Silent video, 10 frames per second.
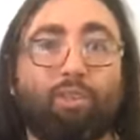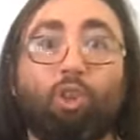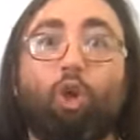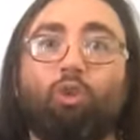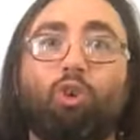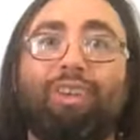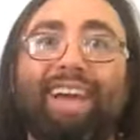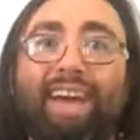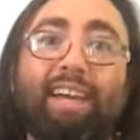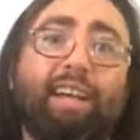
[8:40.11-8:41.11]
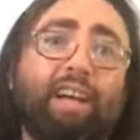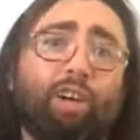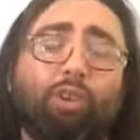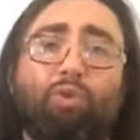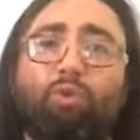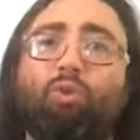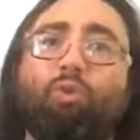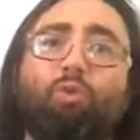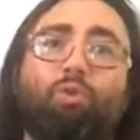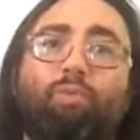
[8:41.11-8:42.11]
don't like,
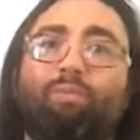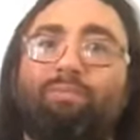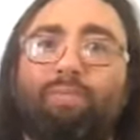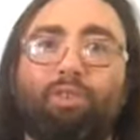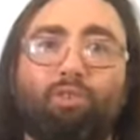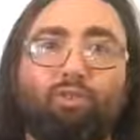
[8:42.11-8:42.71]
through the